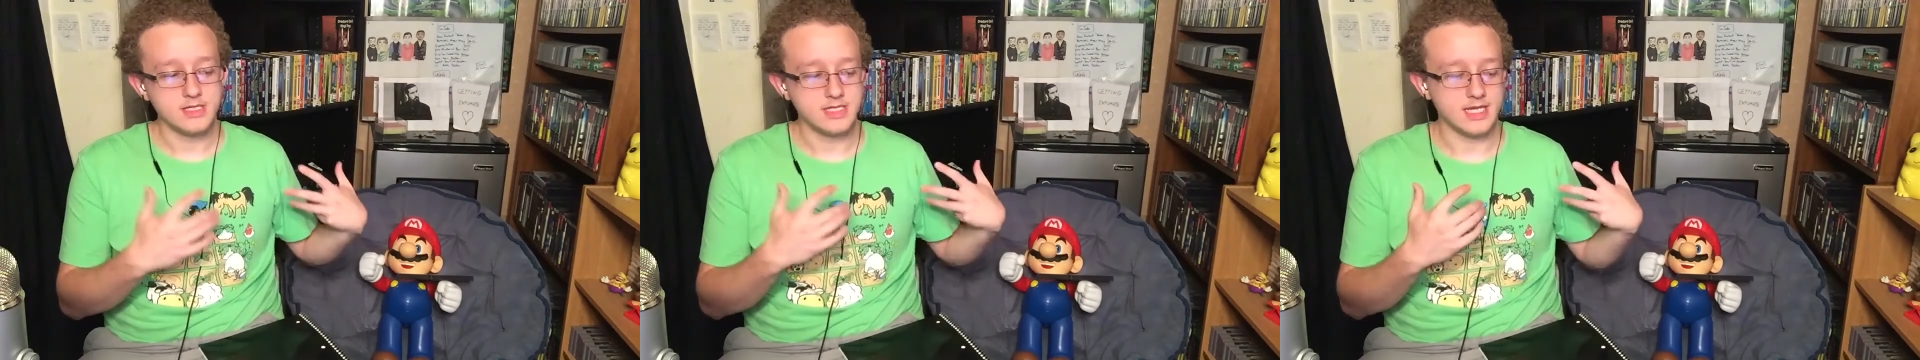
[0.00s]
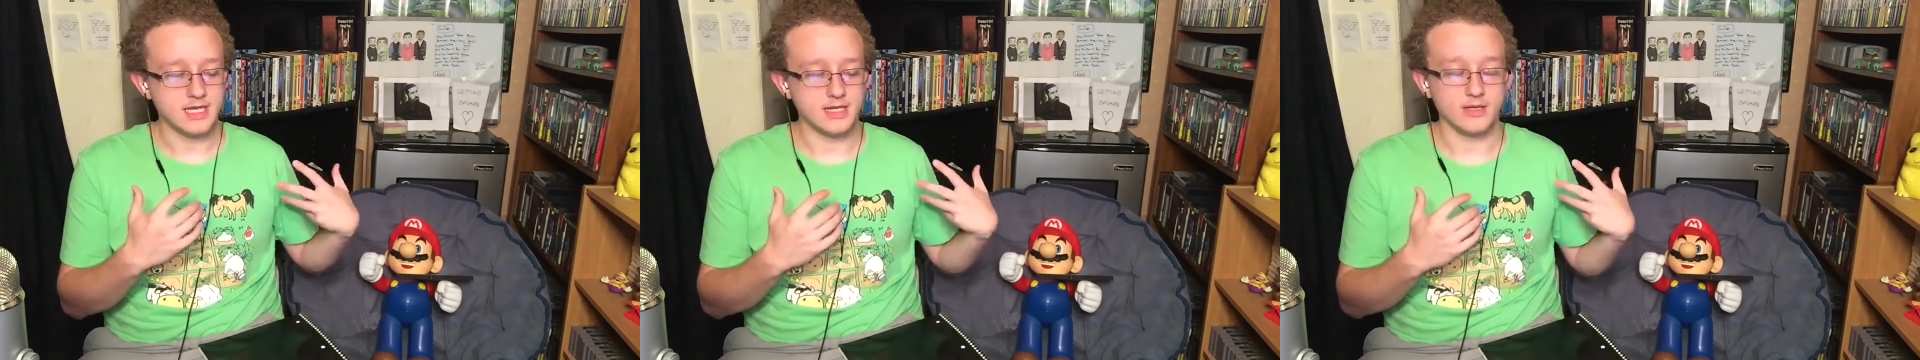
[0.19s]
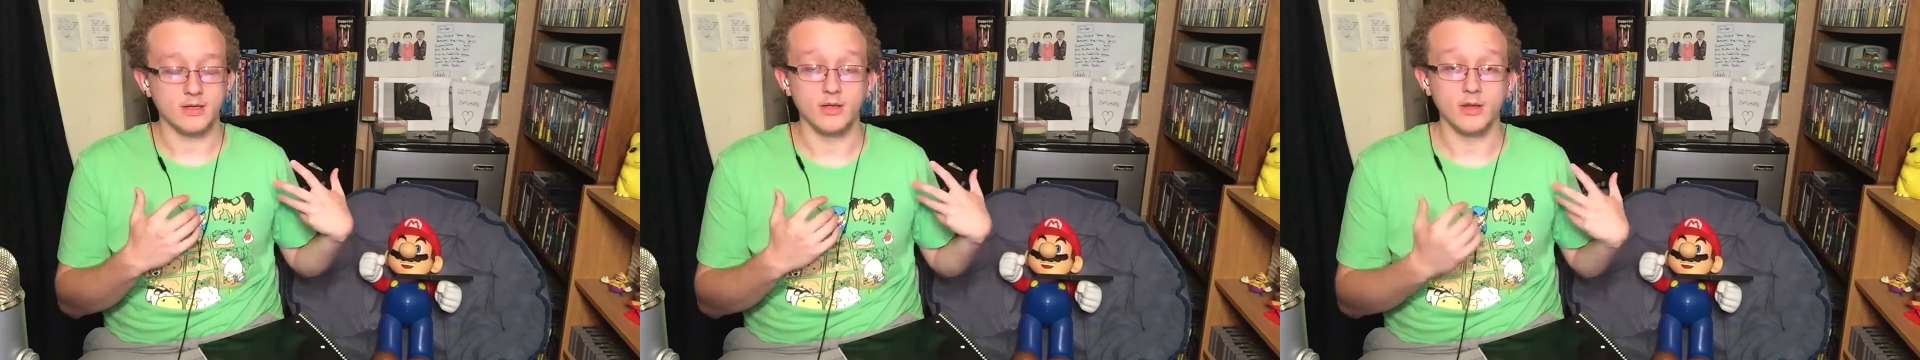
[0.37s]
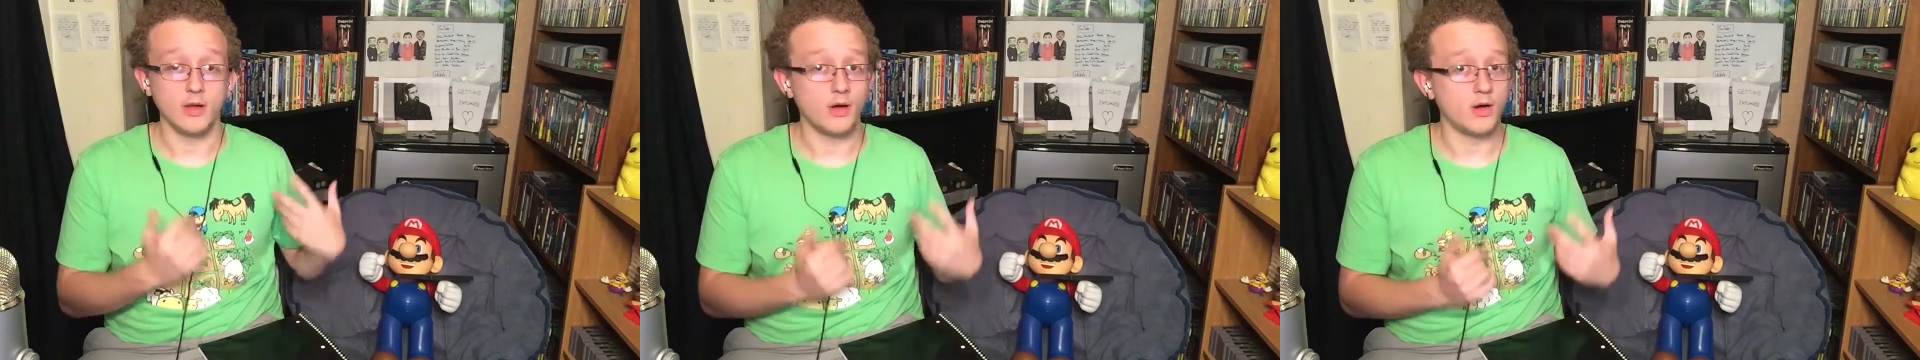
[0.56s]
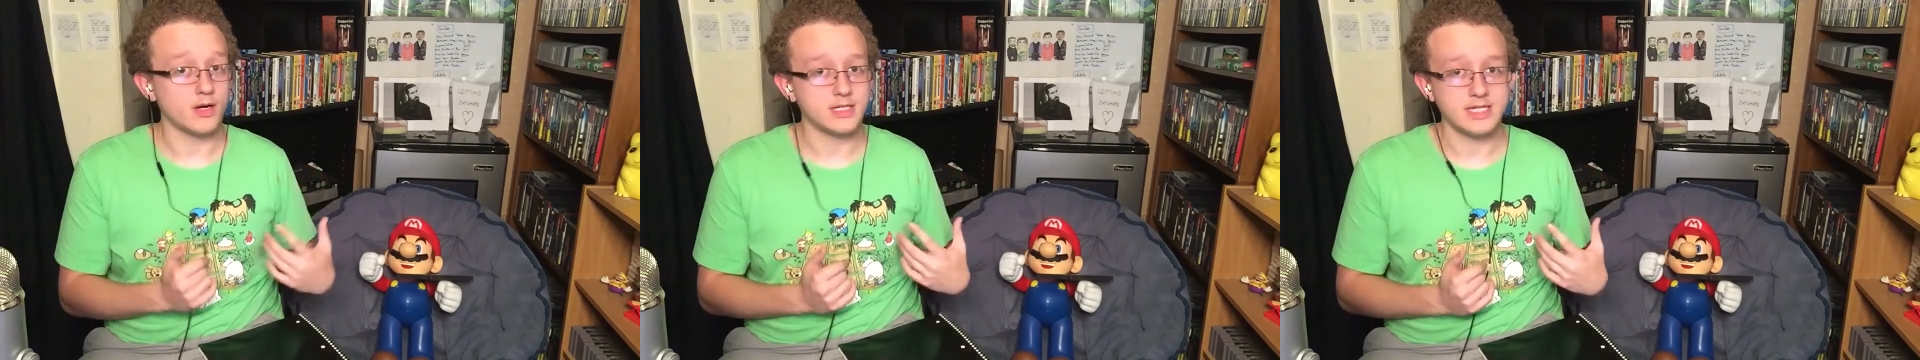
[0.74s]
take a
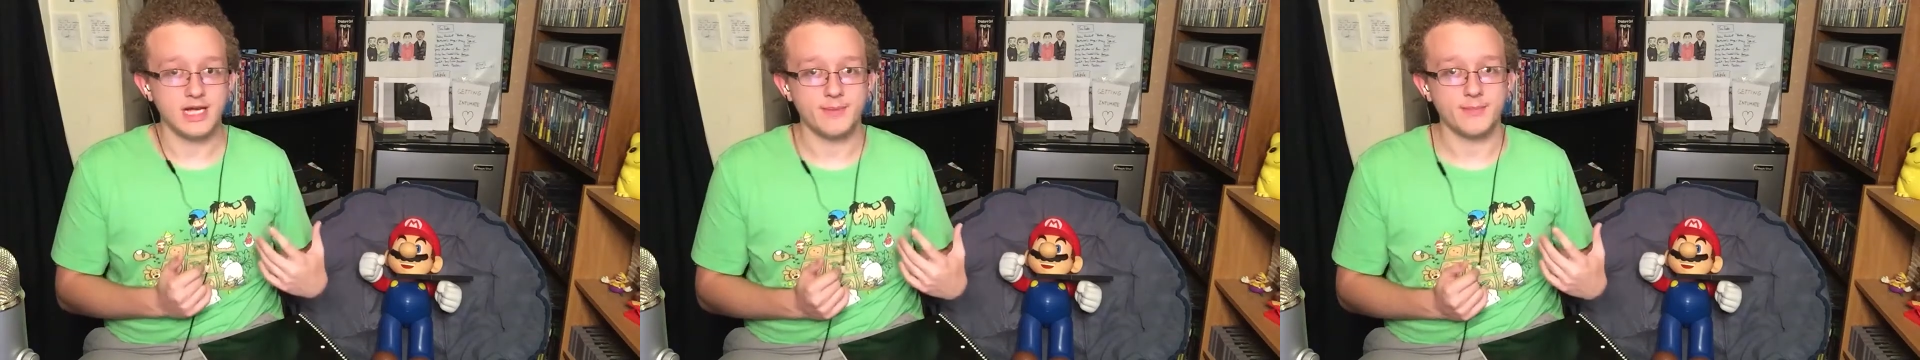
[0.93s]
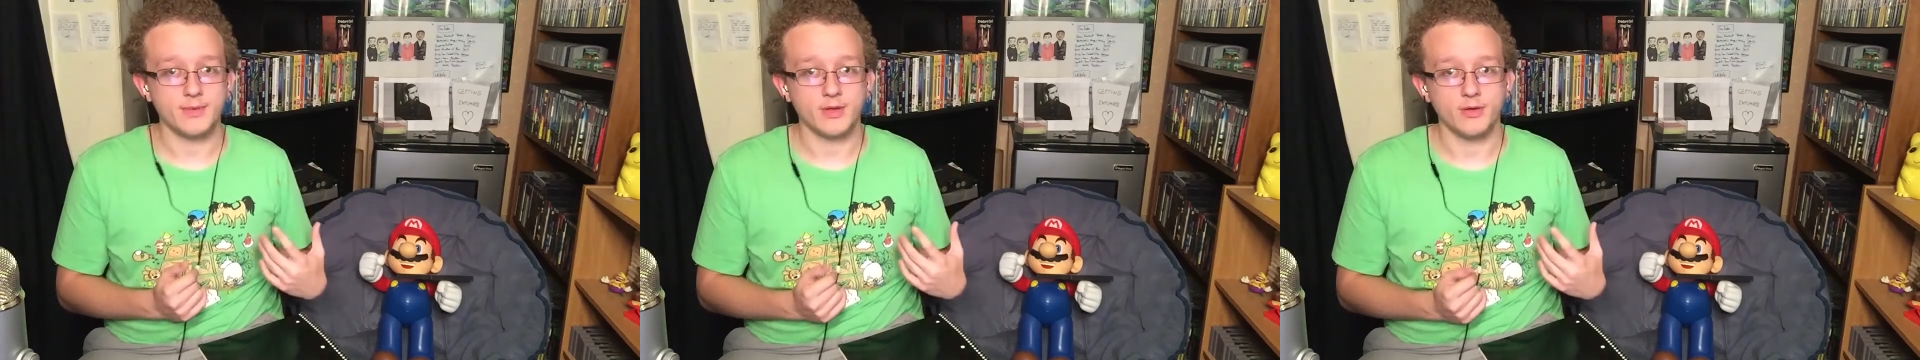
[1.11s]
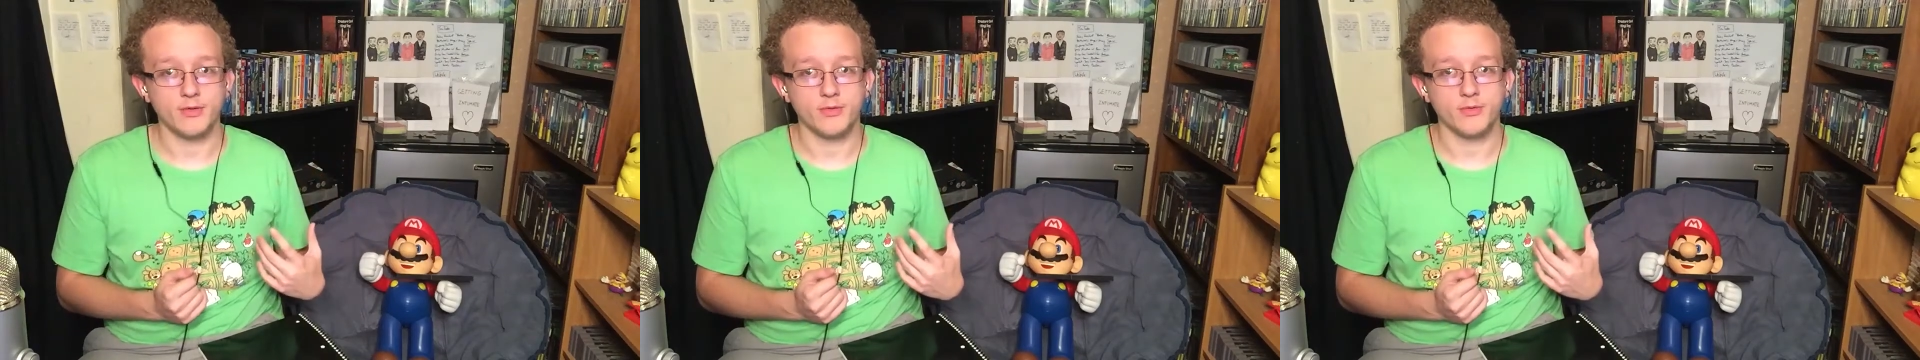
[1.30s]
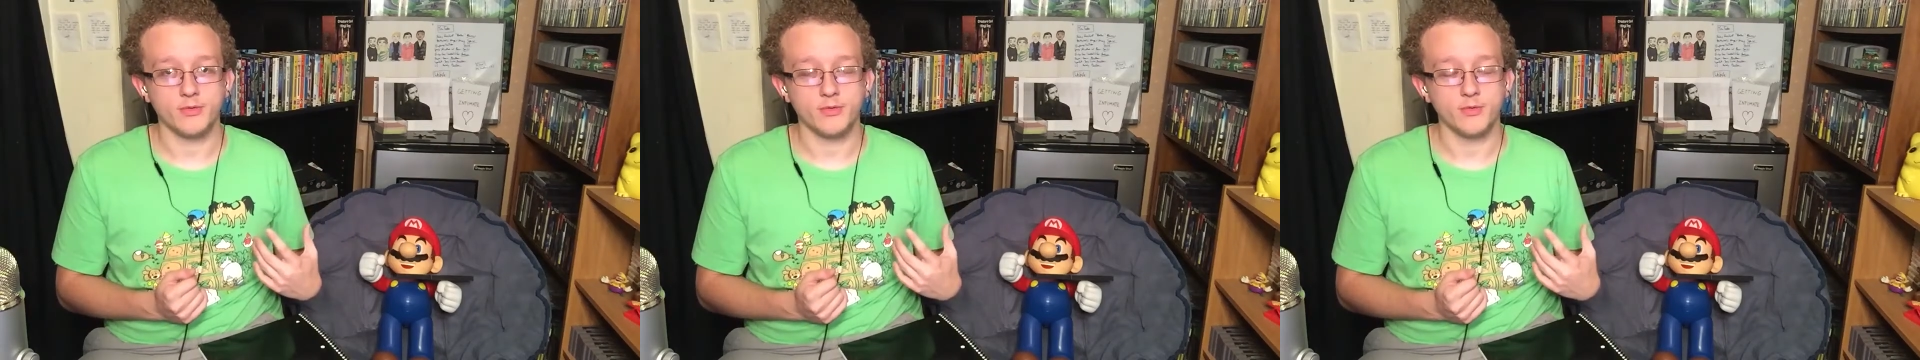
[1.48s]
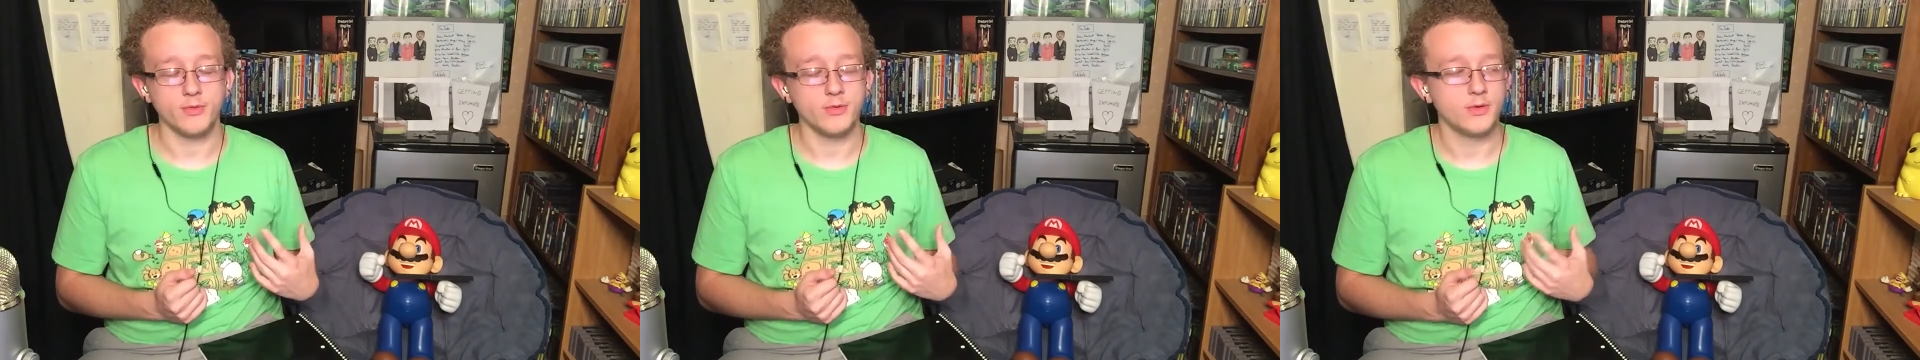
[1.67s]
long time to go
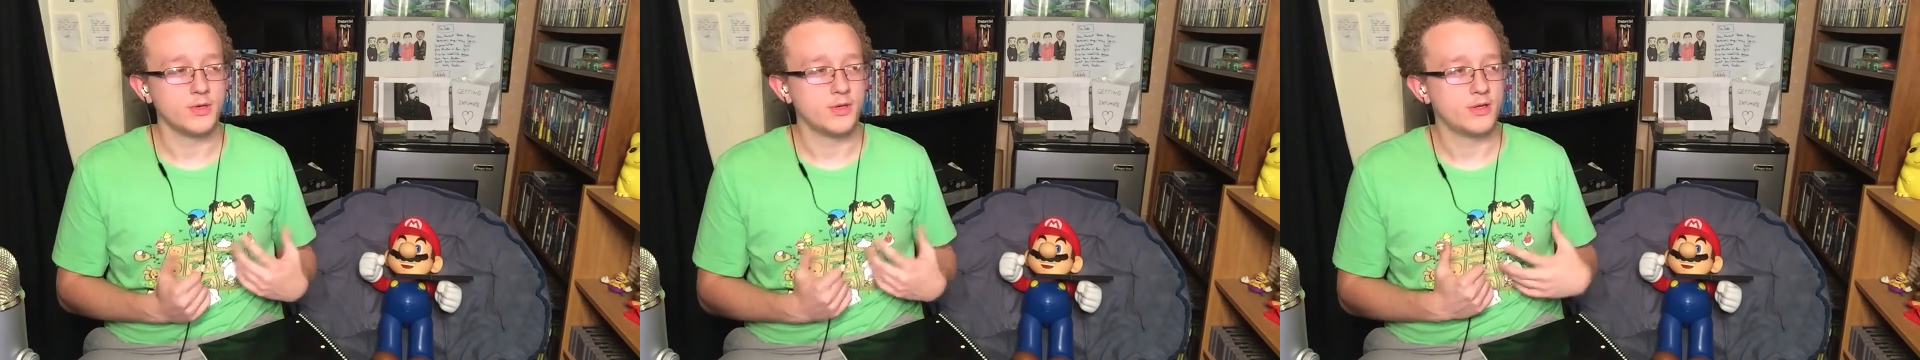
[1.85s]
through.